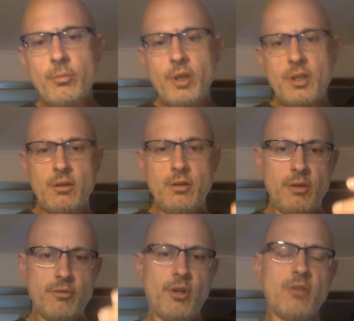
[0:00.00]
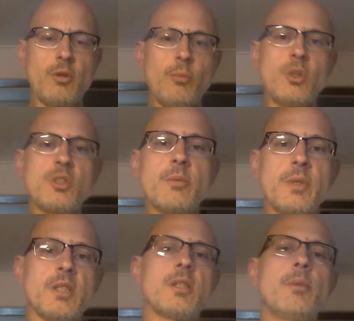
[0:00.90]
but in front of him was a
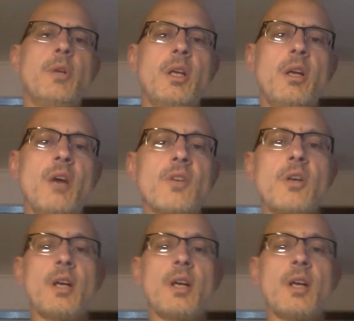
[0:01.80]
Mississippi governor,